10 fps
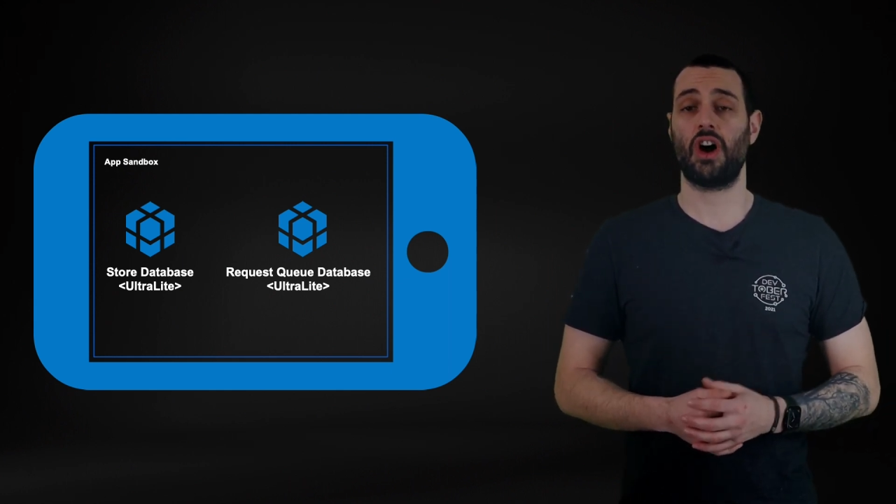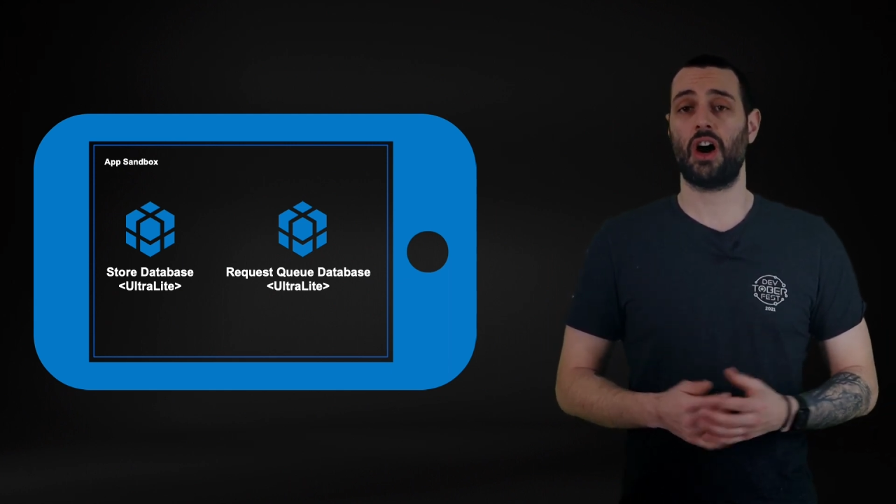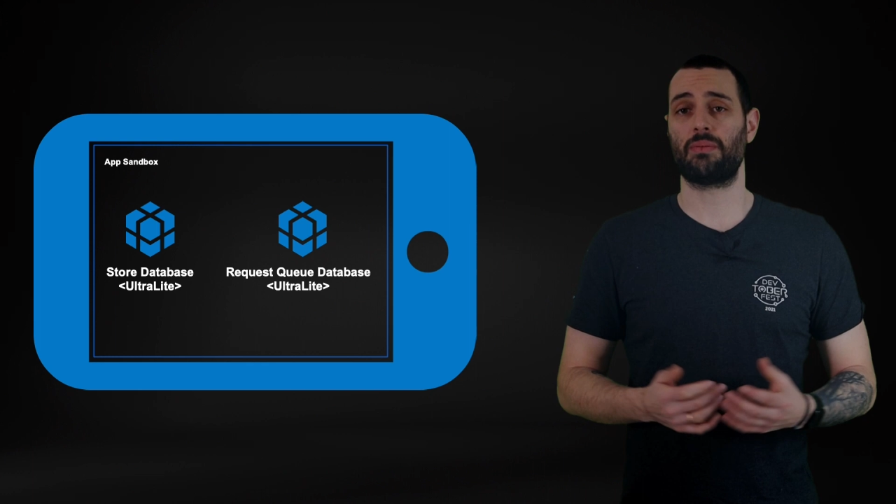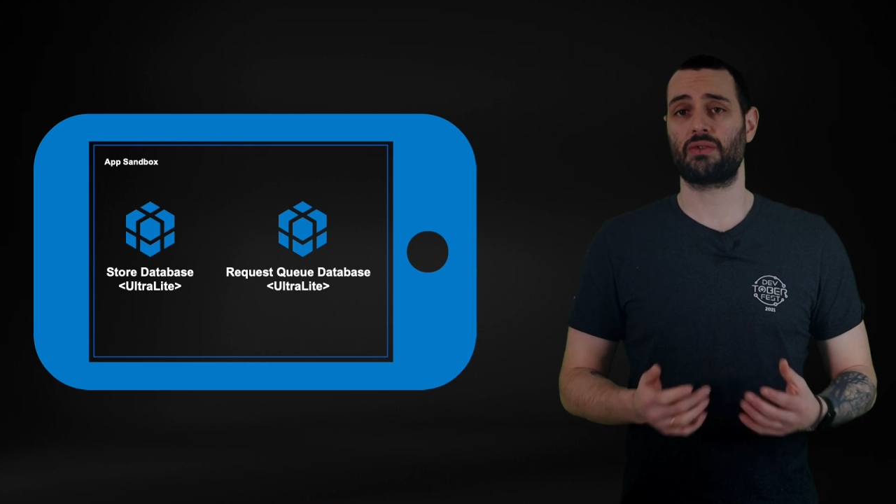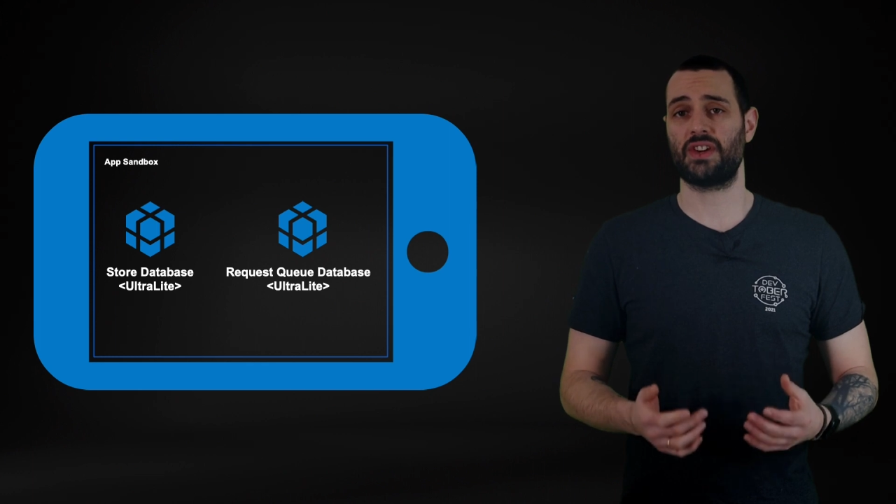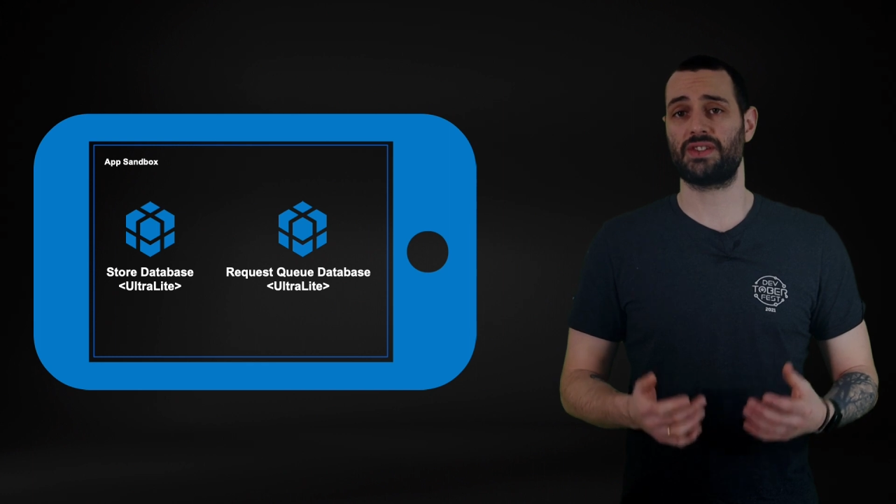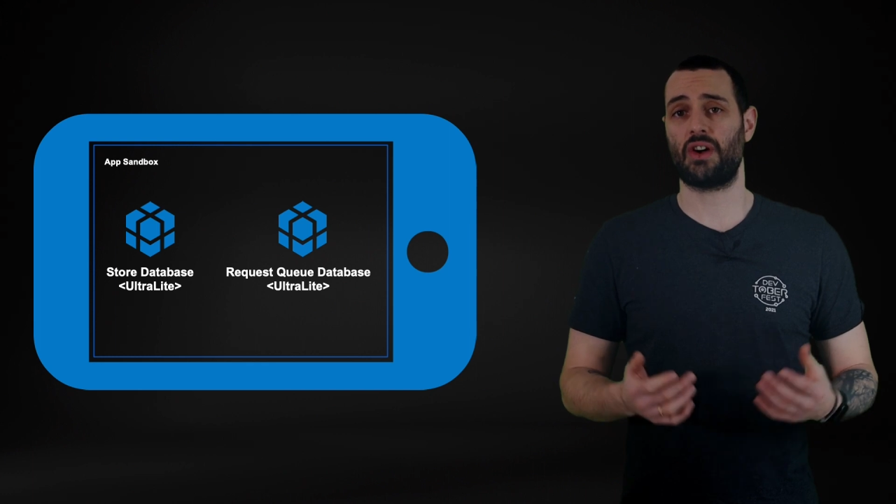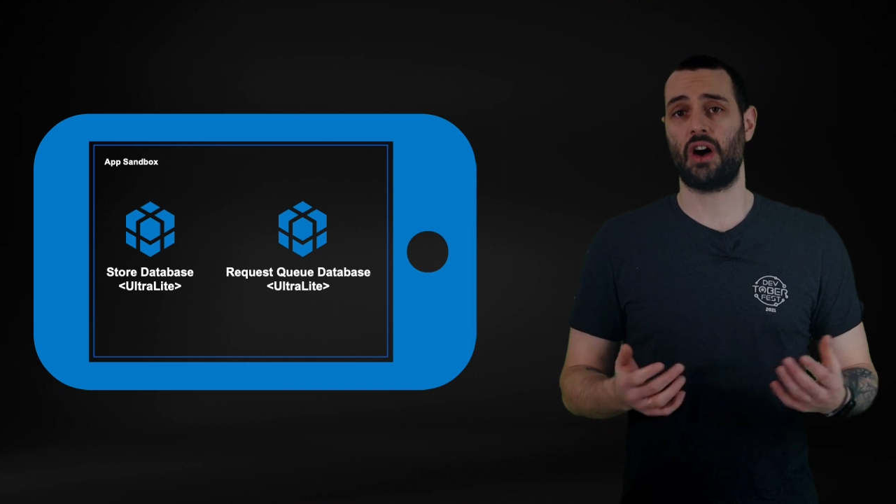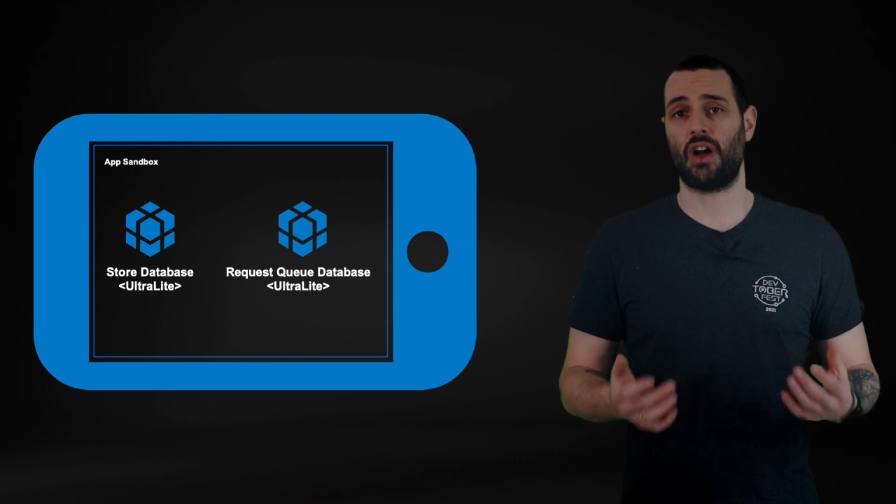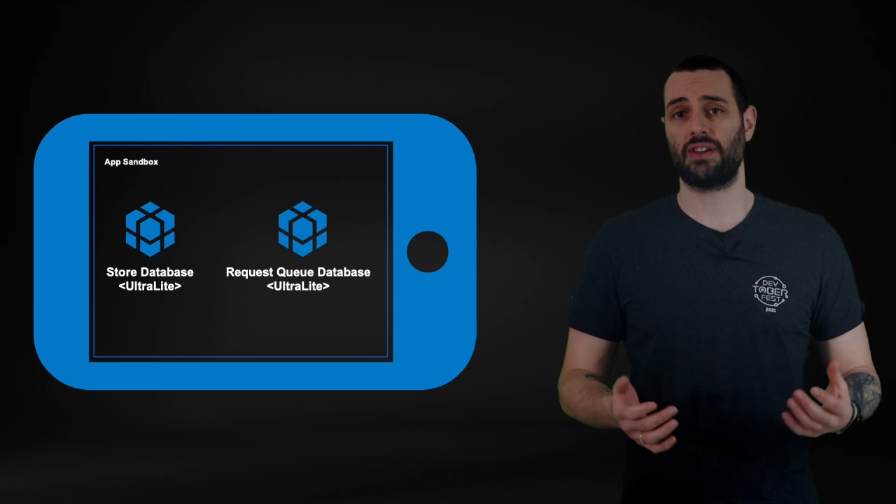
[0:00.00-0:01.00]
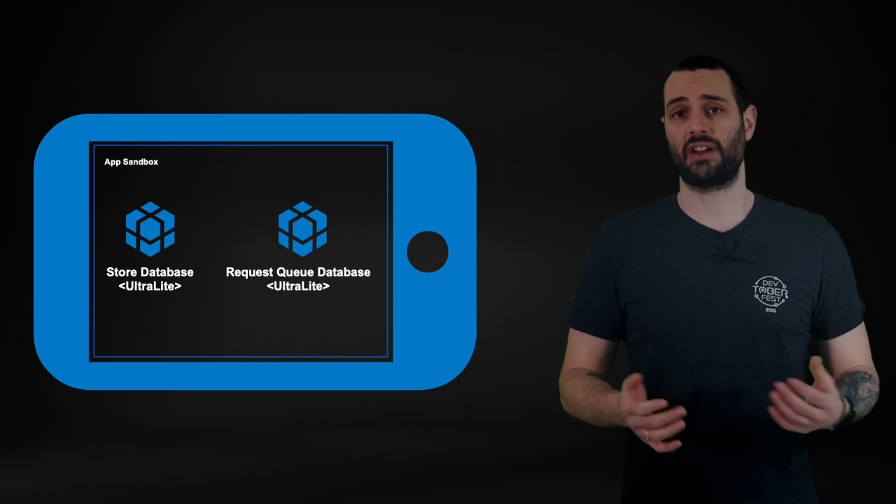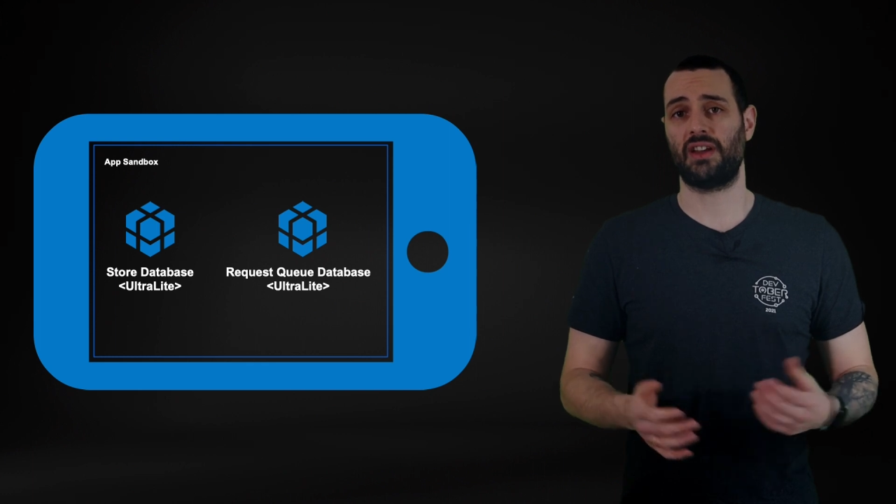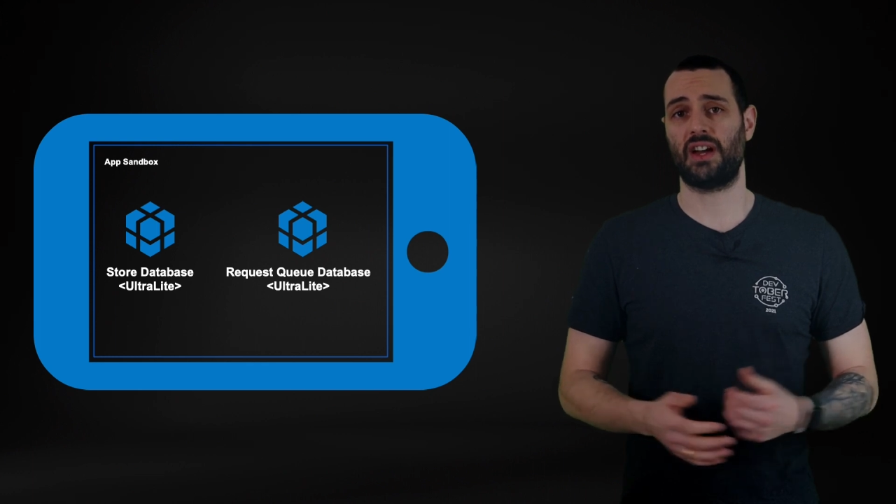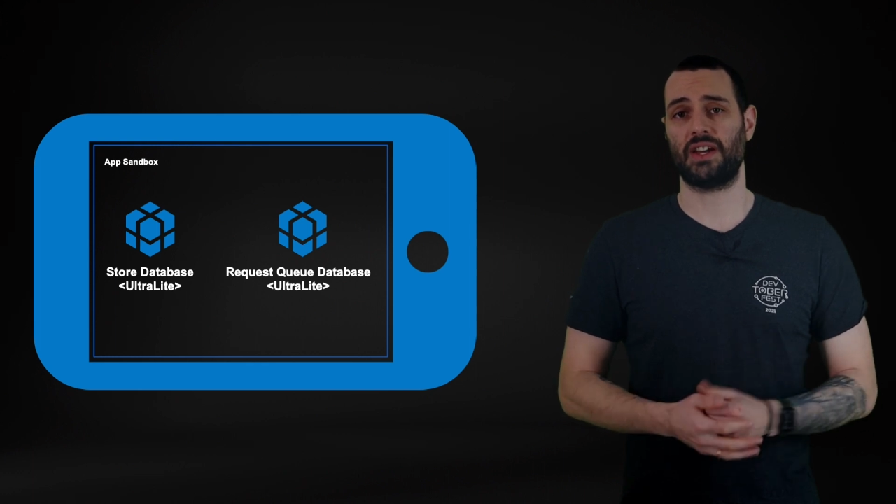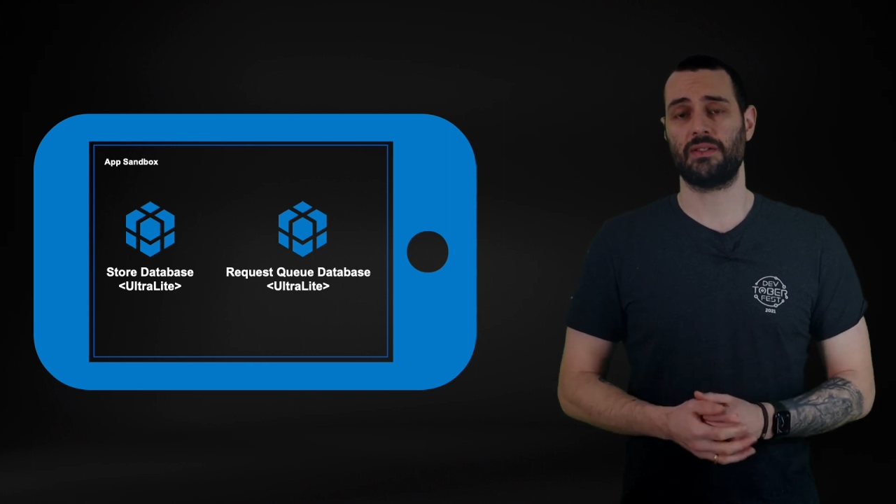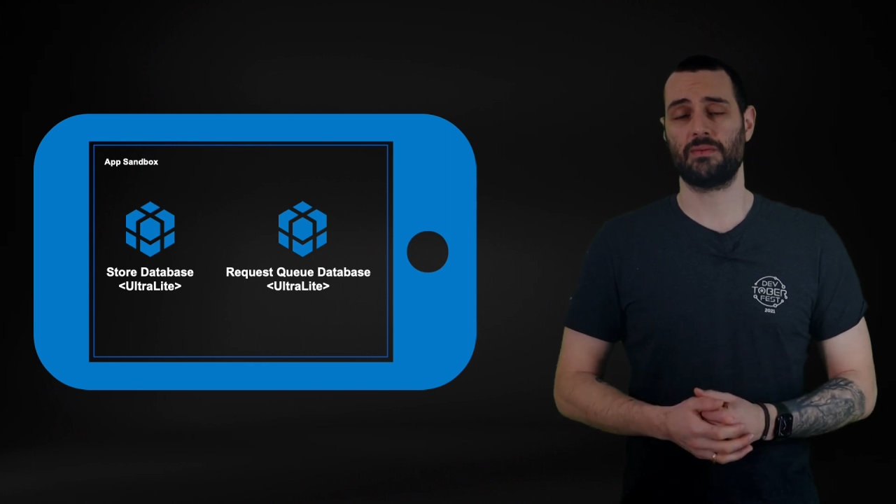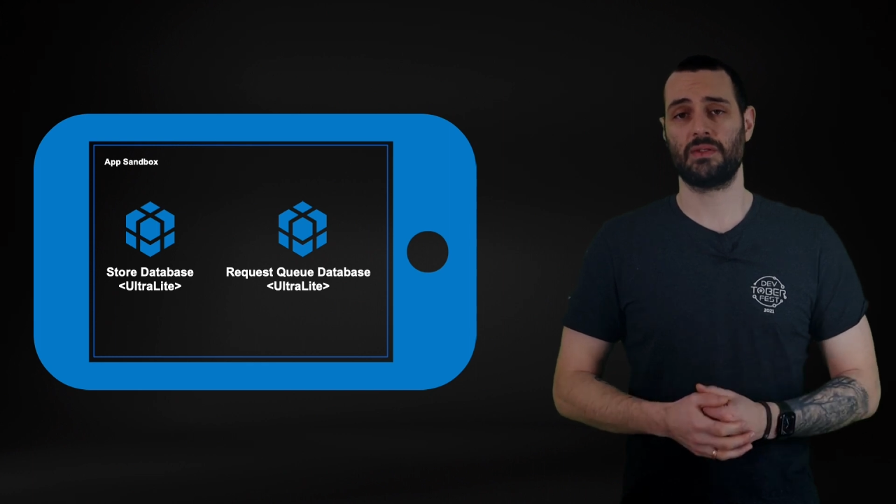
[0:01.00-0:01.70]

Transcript: operates on the client.